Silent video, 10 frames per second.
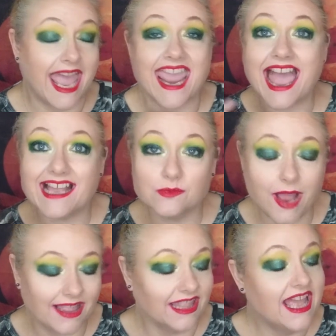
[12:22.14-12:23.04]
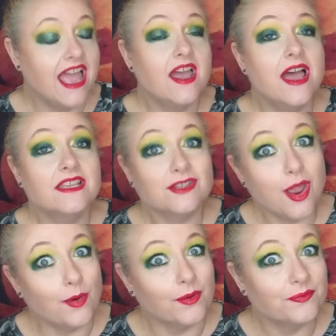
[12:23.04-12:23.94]
UK as well.
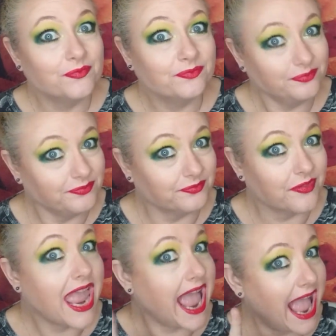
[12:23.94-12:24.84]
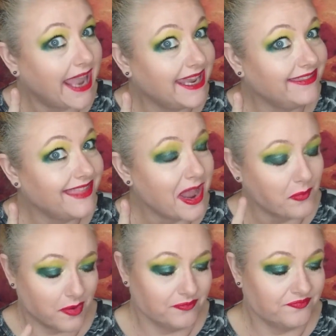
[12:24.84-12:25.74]
So, eyeing that
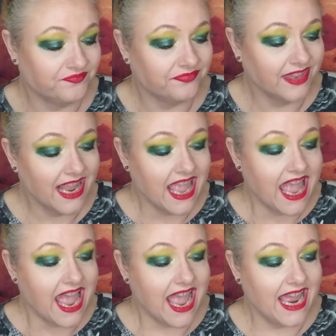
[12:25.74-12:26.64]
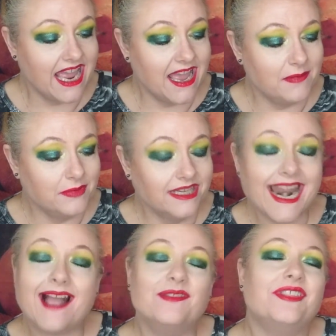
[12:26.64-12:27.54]
one.
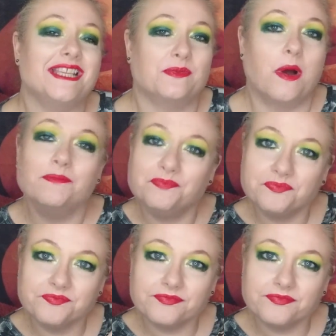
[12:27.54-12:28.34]
Now, this one.